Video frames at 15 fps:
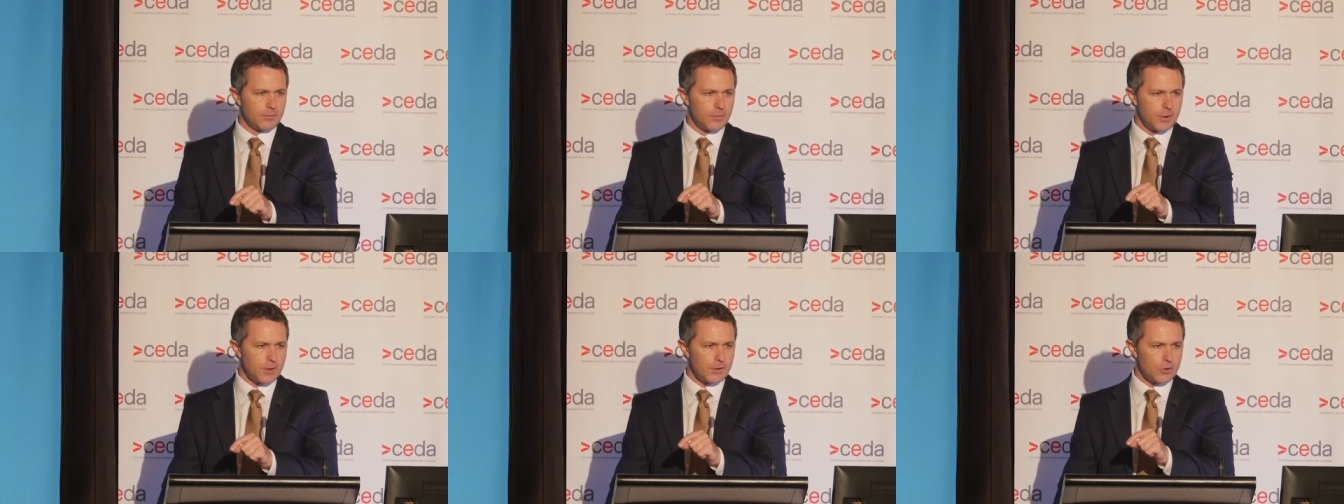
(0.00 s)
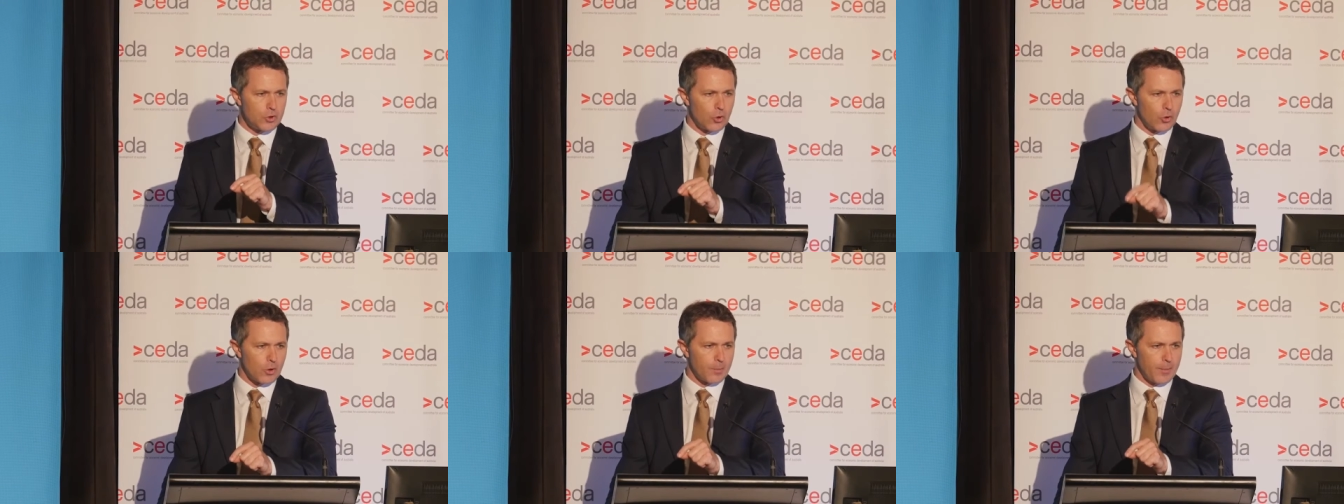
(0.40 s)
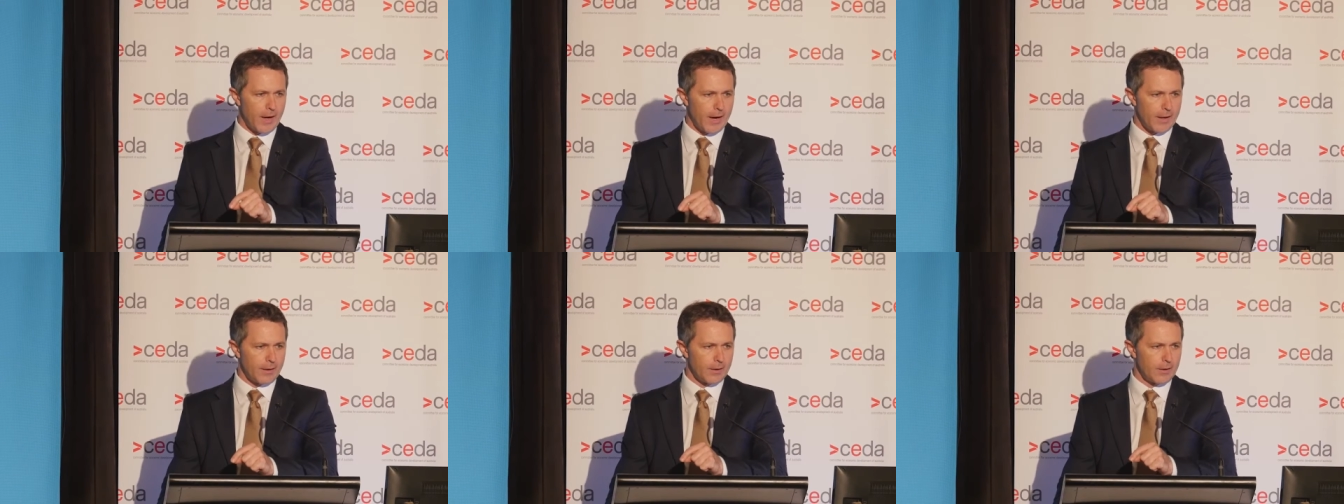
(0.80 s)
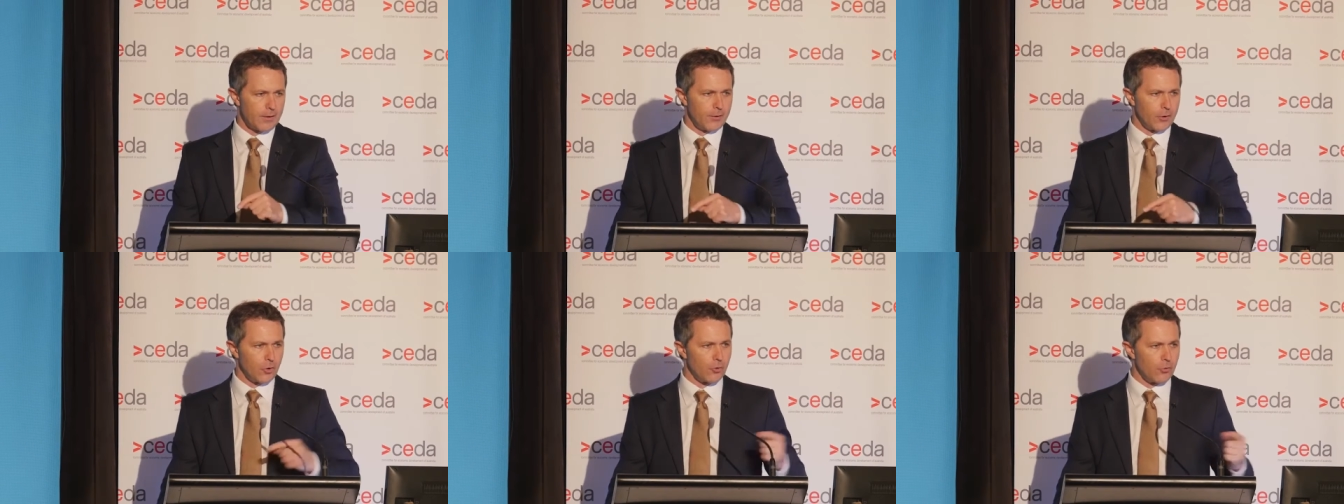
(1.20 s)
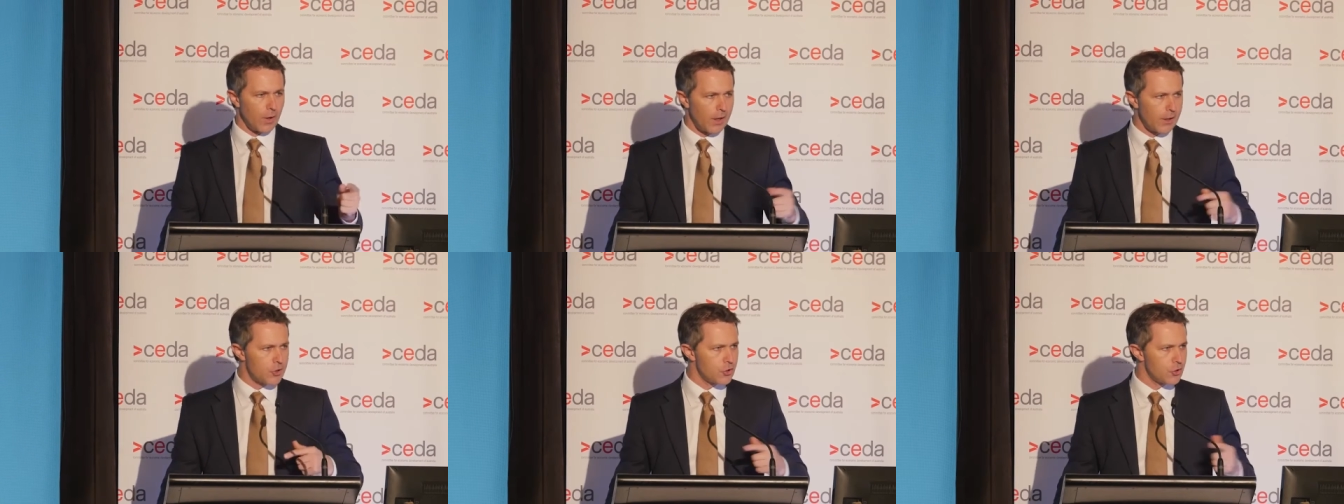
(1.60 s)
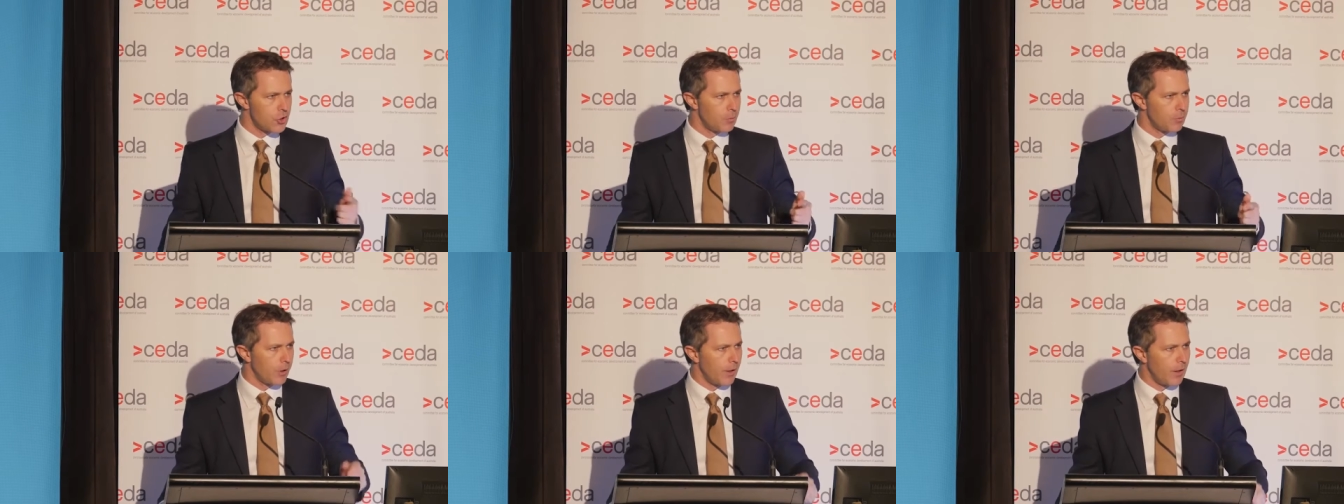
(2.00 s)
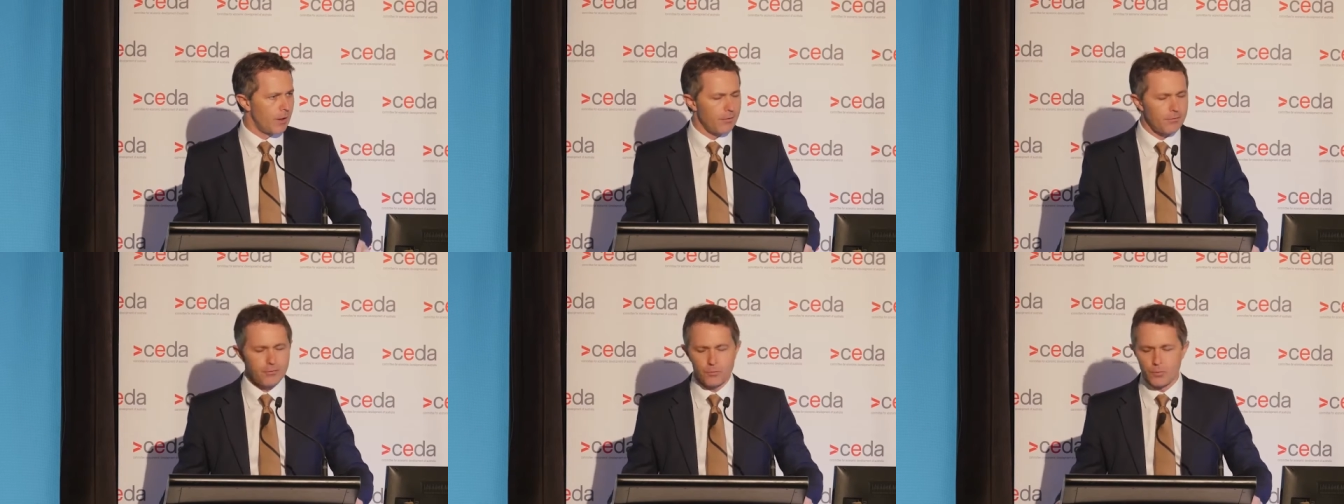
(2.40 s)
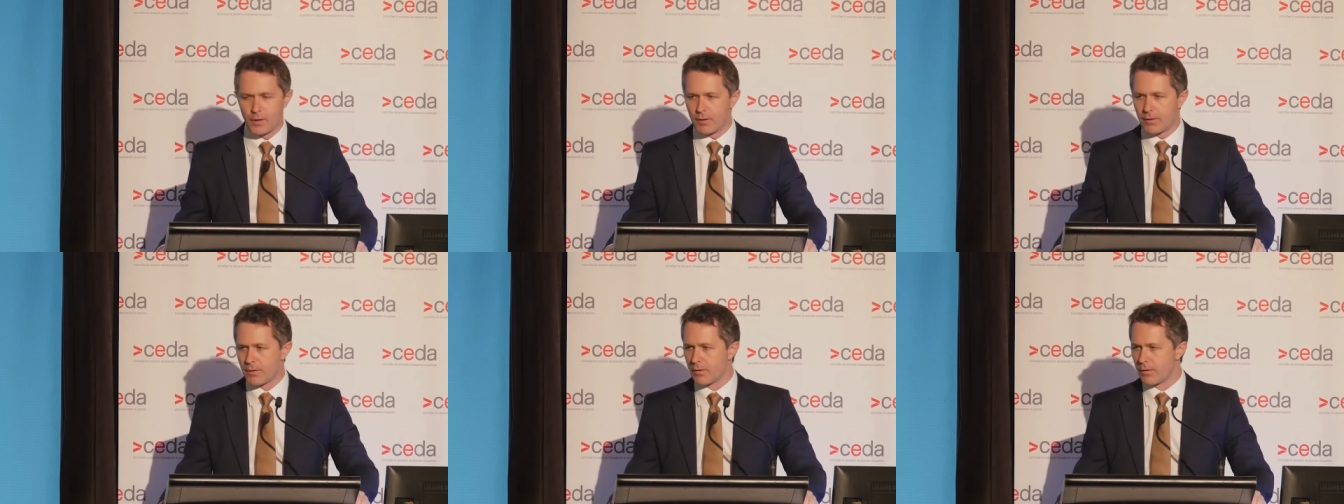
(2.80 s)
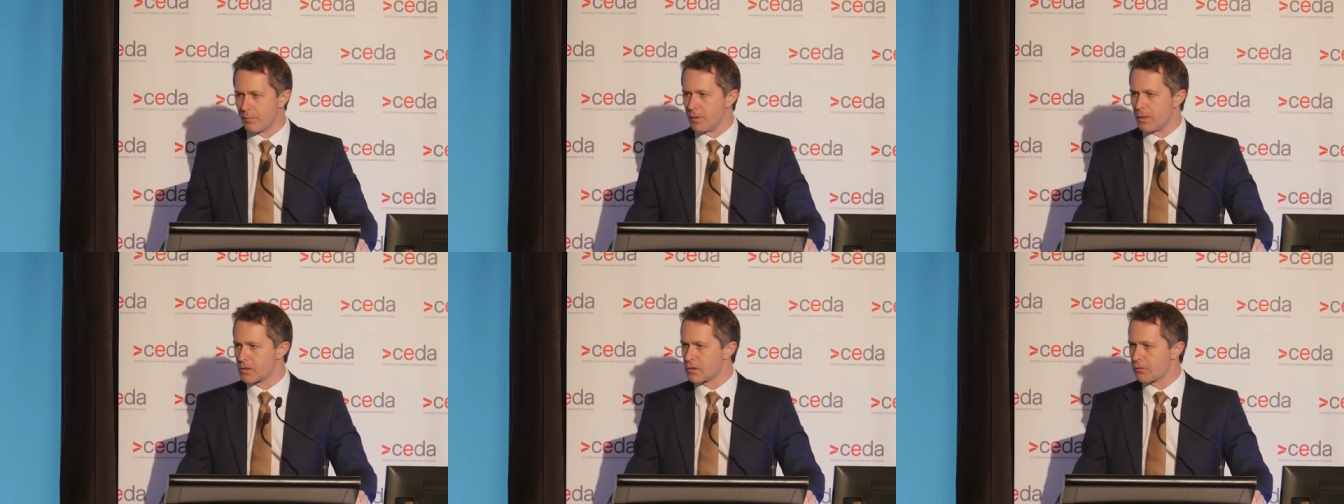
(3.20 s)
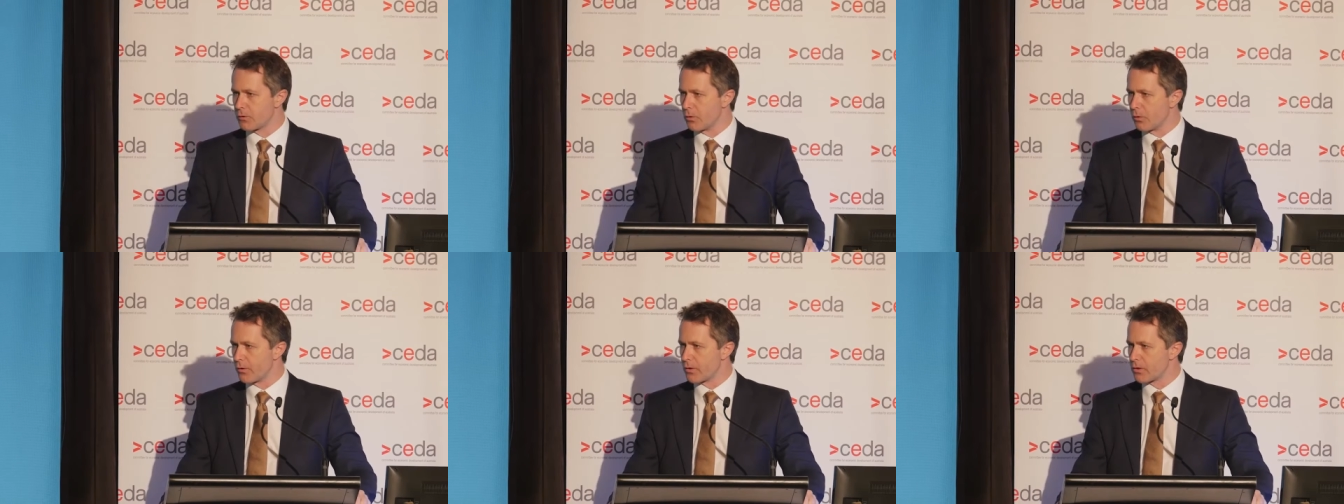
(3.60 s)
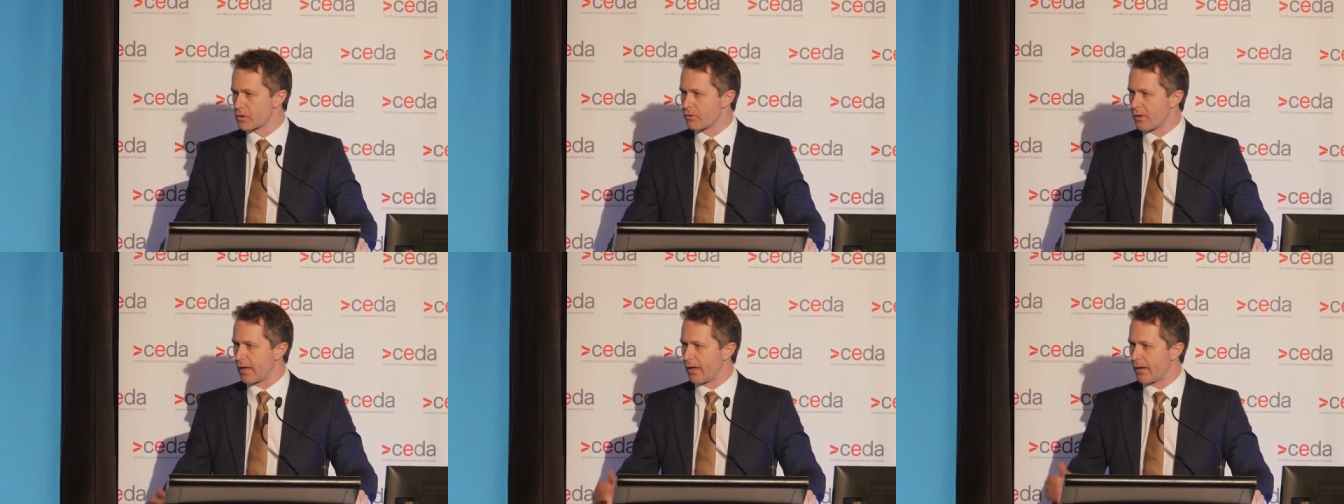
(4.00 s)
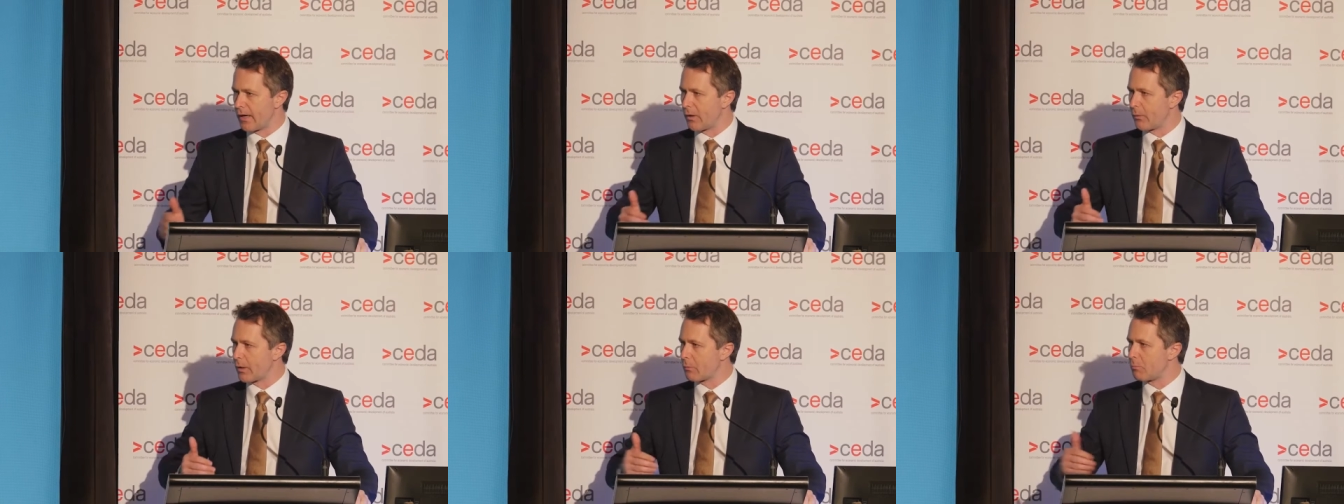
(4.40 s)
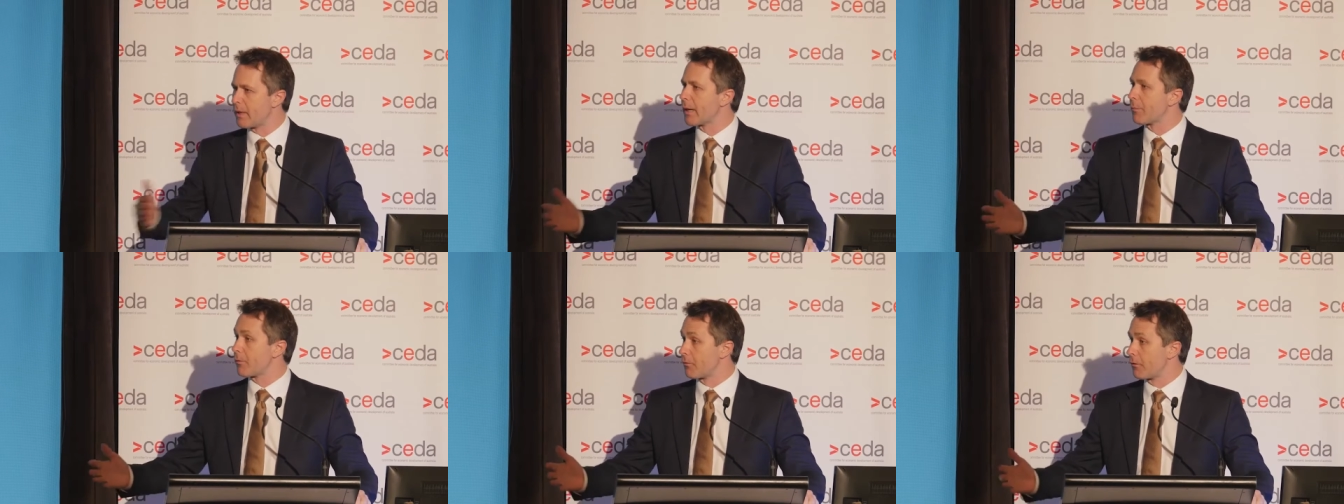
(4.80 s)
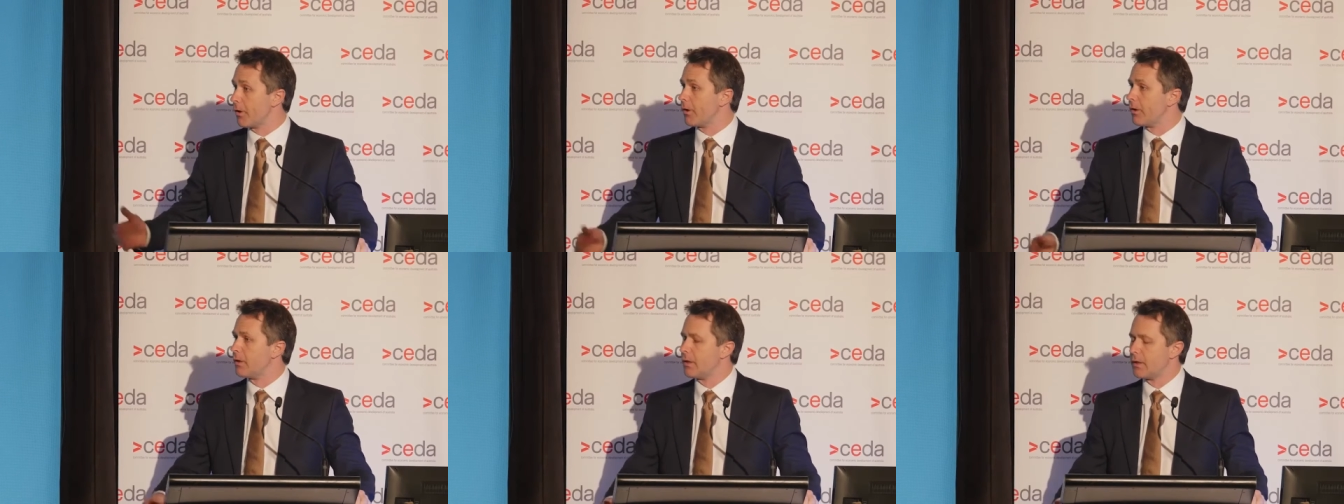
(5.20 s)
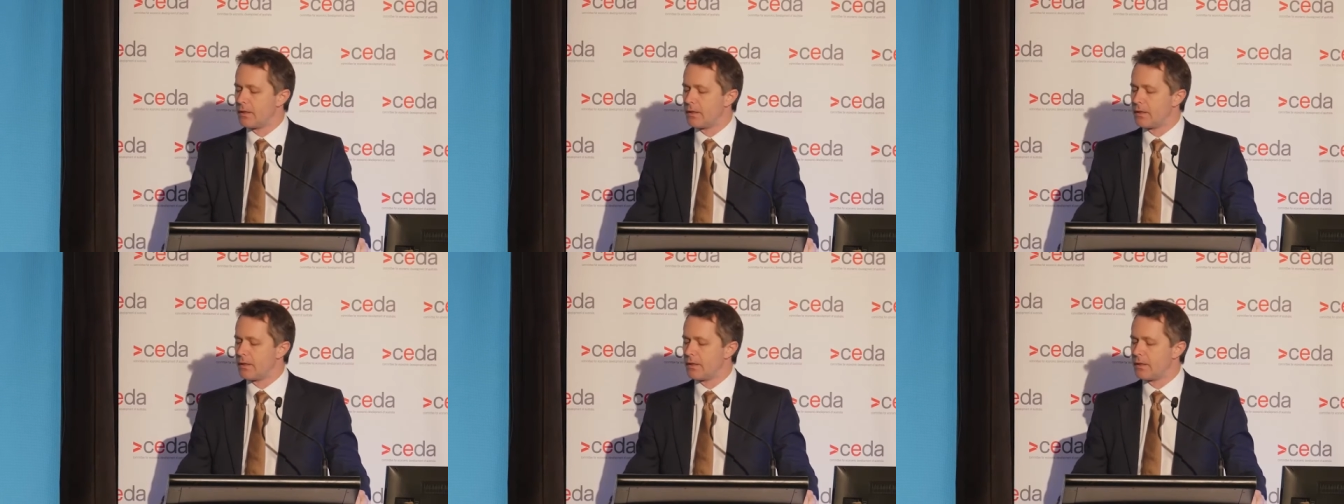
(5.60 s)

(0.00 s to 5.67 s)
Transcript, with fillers: me talk about the good relationship I have with the Minister for Northern Australia, how we can pick up the phone